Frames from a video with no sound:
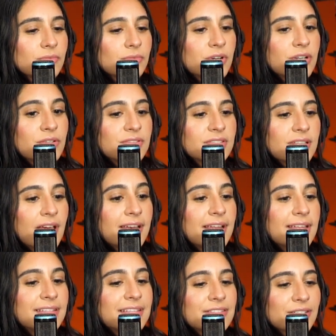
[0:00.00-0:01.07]
where do you stand?
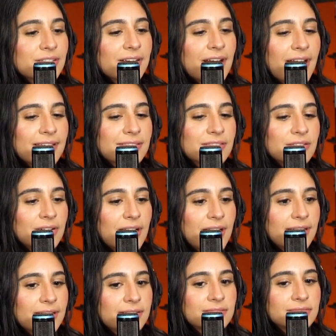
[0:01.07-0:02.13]
And these are guys that are
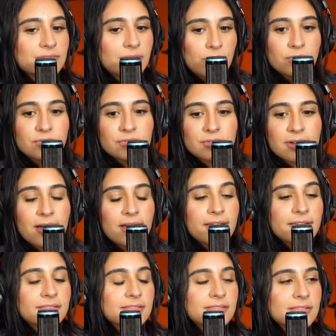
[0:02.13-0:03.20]
like older
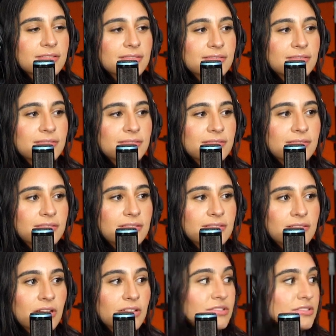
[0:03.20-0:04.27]
guys.
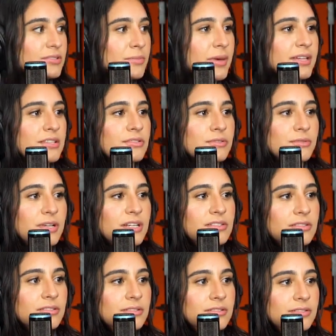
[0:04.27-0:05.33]
It's not just my
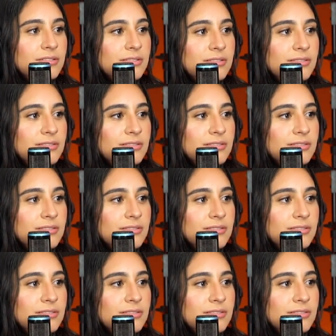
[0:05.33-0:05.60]
generation.